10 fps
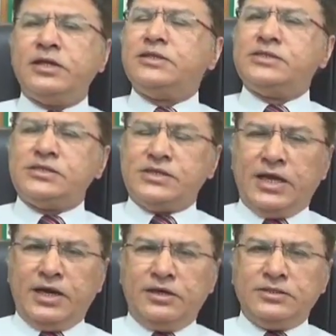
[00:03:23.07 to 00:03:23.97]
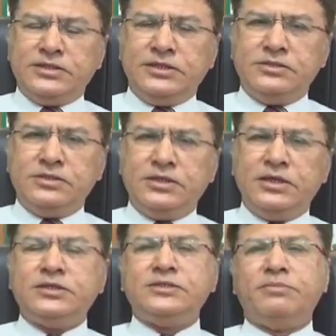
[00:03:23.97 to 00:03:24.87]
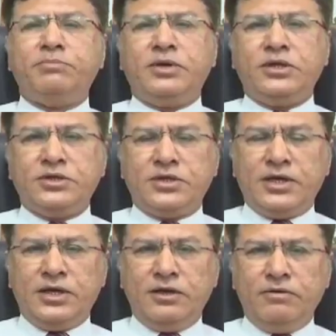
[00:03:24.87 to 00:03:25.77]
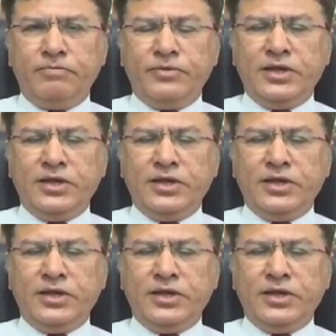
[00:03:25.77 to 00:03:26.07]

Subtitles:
it is a silent disease, it is a major killer.